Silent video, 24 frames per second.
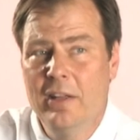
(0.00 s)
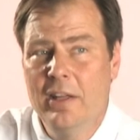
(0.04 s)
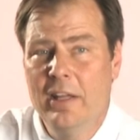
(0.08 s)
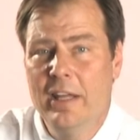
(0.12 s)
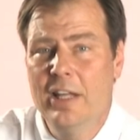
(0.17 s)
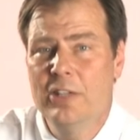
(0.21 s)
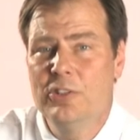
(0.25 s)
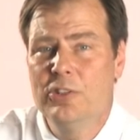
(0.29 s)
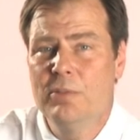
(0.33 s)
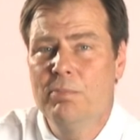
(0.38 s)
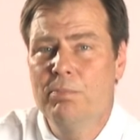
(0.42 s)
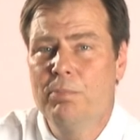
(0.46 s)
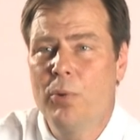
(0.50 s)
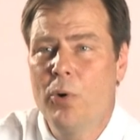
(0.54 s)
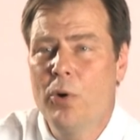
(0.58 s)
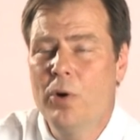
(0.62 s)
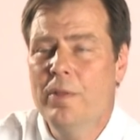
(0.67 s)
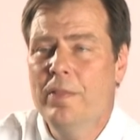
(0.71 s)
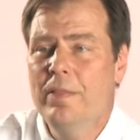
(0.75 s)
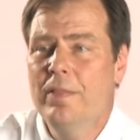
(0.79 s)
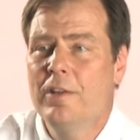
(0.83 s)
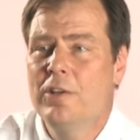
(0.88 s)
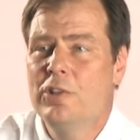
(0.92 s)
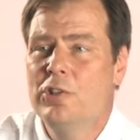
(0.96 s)
It's
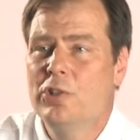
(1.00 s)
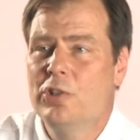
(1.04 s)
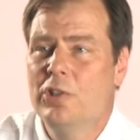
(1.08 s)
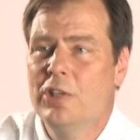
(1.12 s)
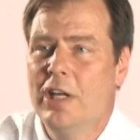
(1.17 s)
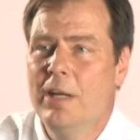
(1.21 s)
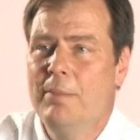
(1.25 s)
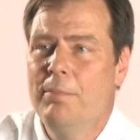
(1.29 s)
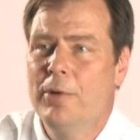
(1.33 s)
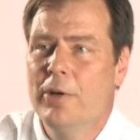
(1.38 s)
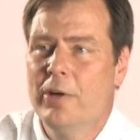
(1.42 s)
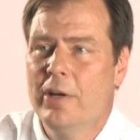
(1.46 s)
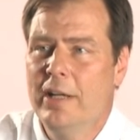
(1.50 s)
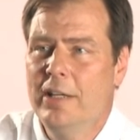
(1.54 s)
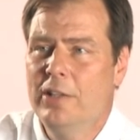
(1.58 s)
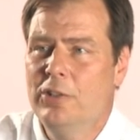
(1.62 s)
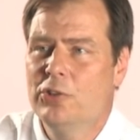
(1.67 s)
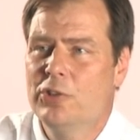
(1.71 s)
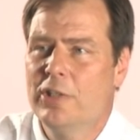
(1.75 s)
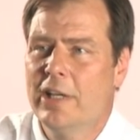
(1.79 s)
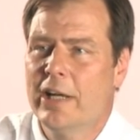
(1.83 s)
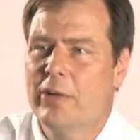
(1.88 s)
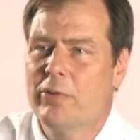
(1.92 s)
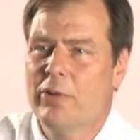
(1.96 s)
important that you keep your
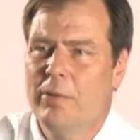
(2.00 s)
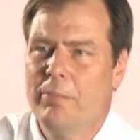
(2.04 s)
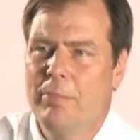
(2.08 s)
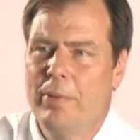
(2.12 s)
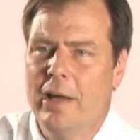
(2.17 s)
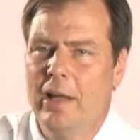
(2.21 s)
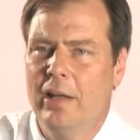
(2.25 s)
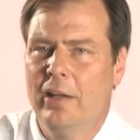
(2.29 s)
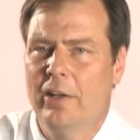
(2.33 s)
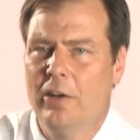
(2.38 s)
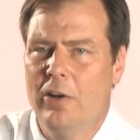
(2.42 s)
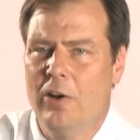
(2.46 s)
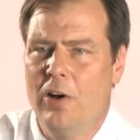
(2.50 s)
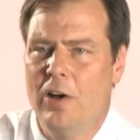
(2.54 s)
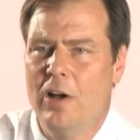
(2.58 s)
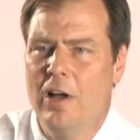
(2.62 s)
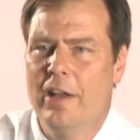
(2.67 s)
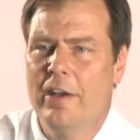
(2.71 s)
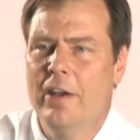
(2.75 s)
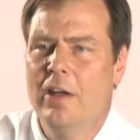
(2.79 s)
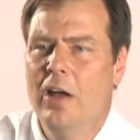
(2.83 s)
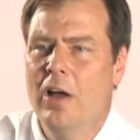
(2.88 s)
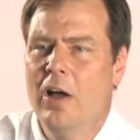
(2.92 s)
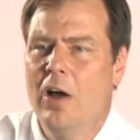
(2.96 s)
insect repellent
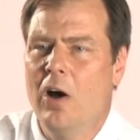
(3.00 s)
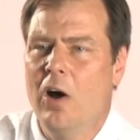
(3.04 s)
on